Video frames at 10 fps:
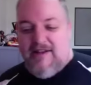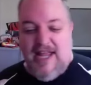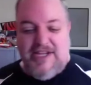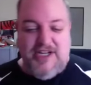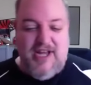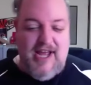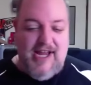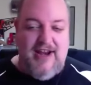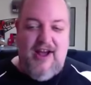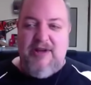let you uh,
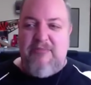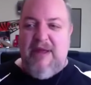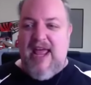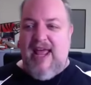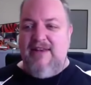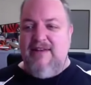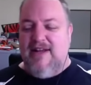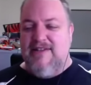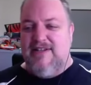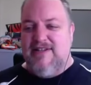get on to bed
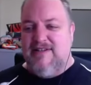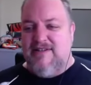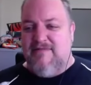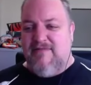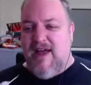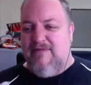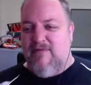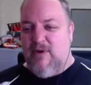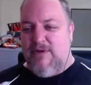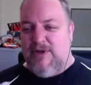because it's five,
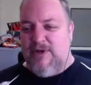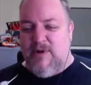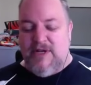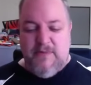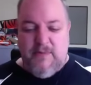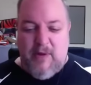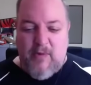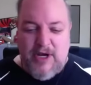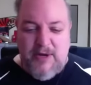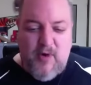four, three, two, one. It's about
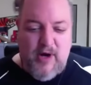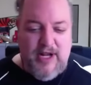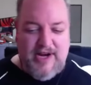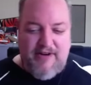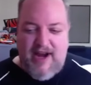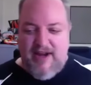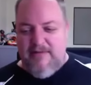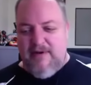one in the morning there, right?